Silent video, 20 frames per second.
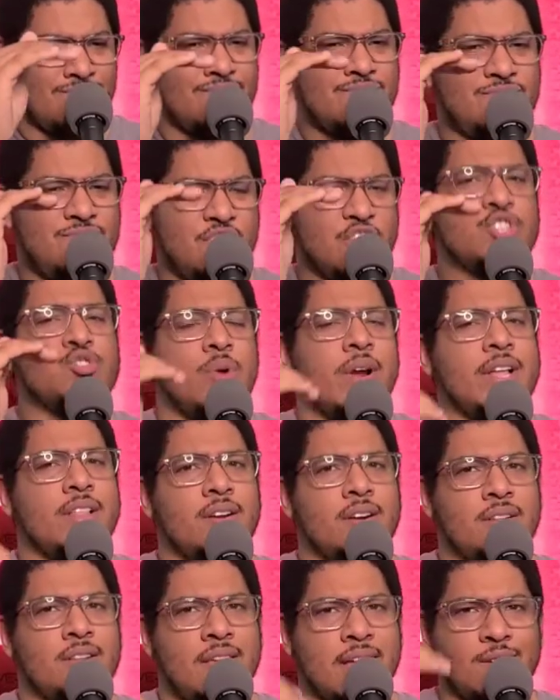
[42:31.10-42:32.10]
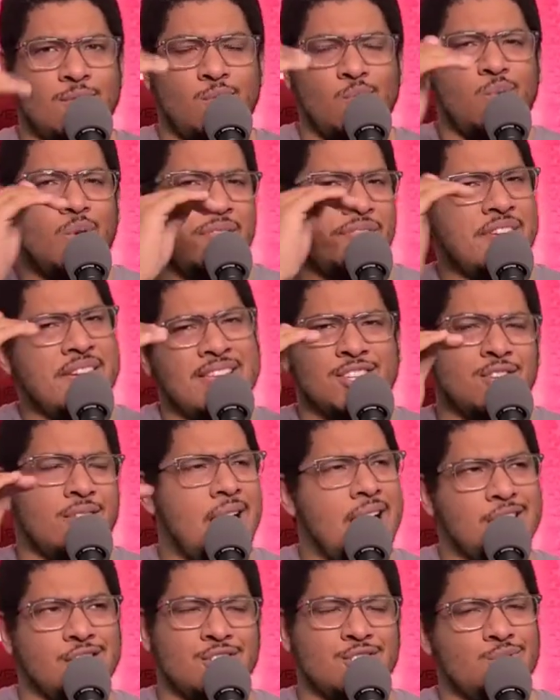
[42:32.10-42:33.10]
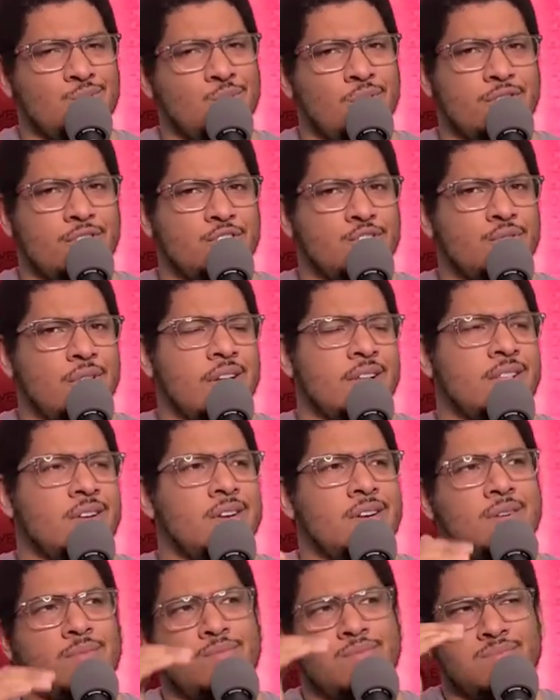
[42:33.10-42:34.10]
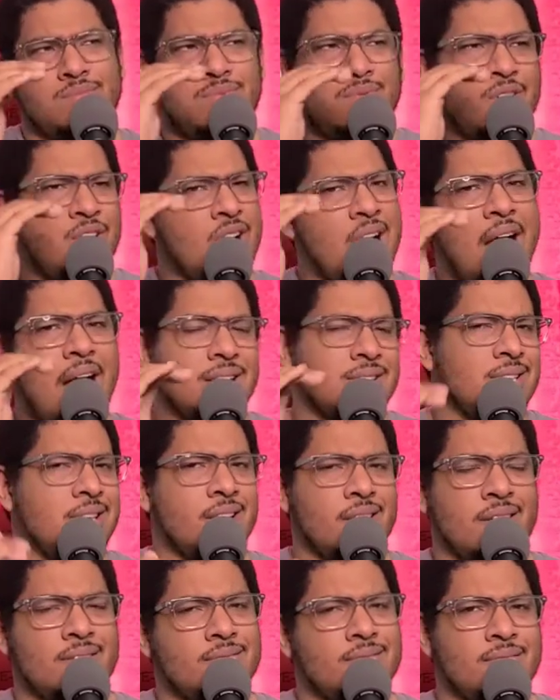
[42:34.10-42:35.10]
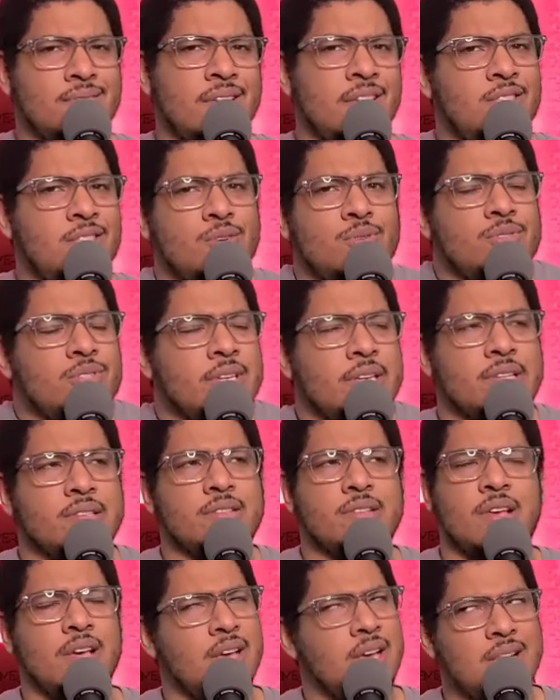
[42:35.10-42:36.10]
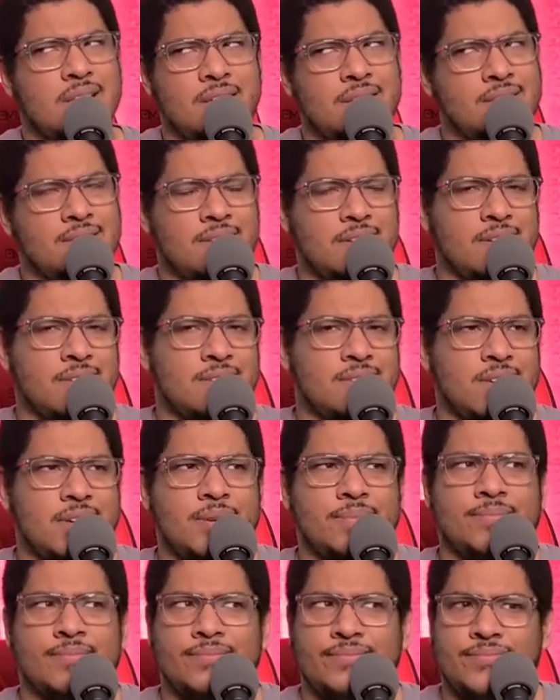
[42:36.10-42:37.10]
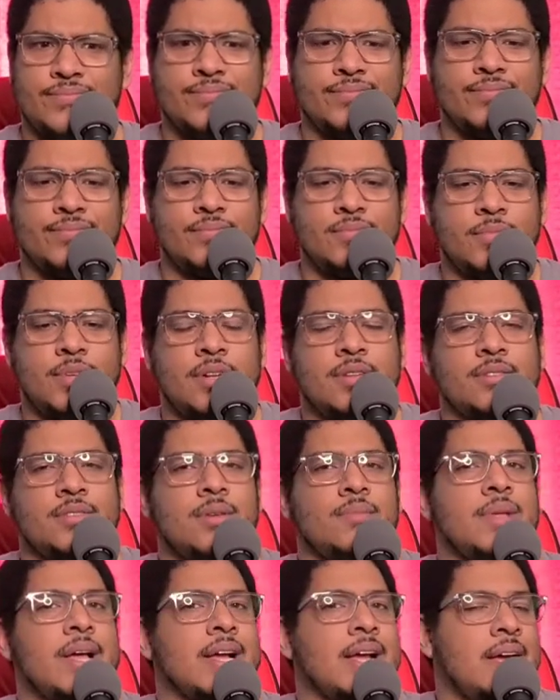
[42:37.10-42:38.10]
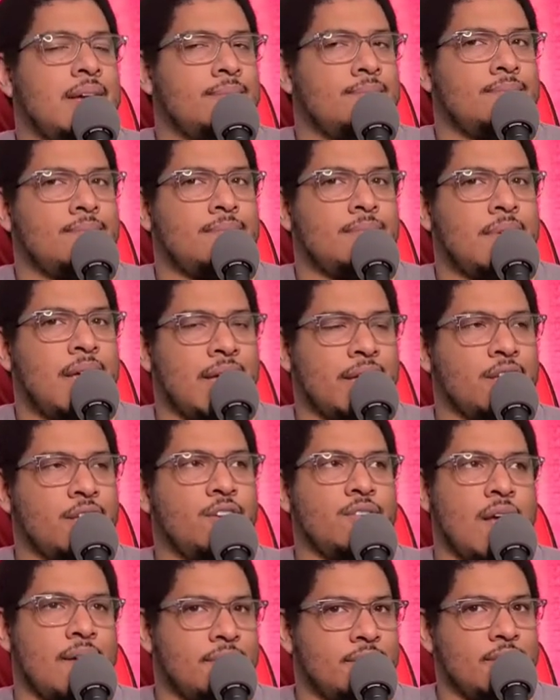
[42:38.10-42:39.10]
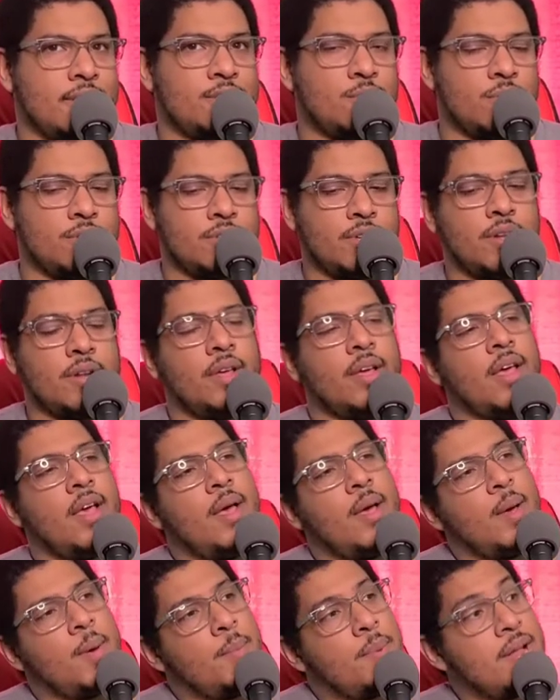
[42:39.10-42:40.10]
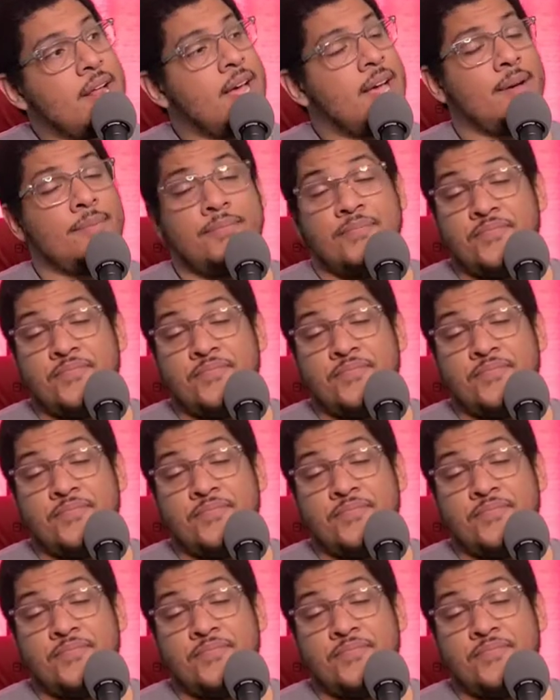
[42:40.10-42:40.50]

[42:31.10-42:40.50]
the trailer, like what the interactions were in the trailer, her acting in those scenes. Didn't seem didn't seem like I I could gravitate towards it, but uh.